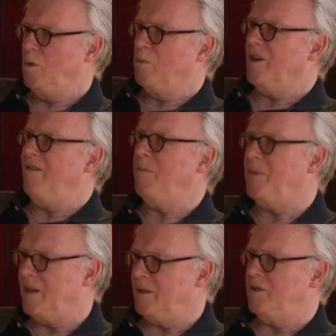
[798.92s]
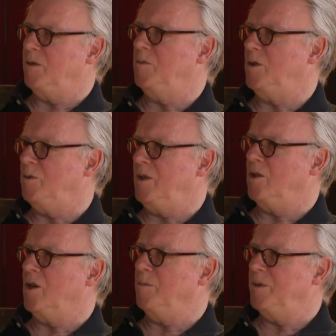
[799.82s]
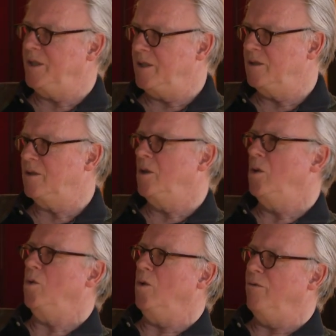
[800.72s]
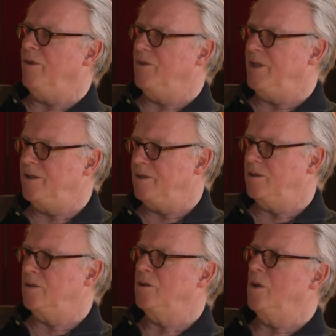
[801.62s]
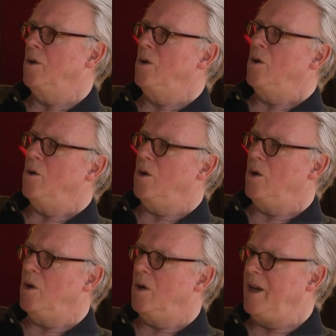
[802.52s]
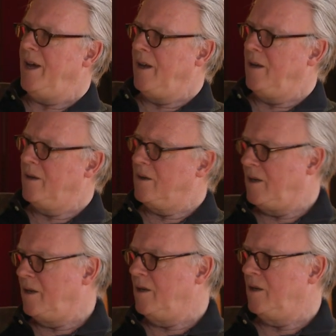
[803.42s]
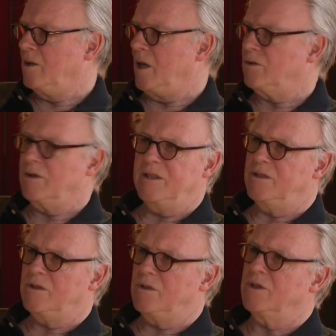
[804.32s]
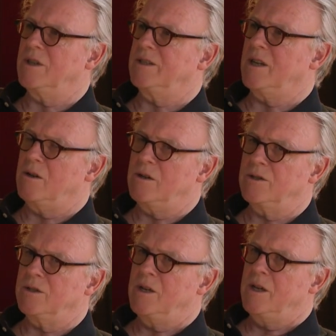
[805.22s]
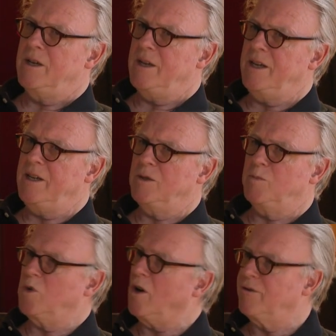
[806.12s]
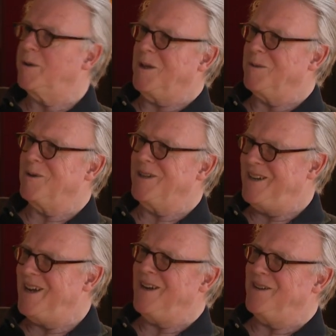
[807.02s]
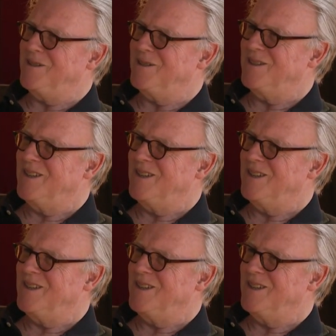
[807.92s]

The private partnership between companies or foundations and a cultural institution as ours is profitable in the end,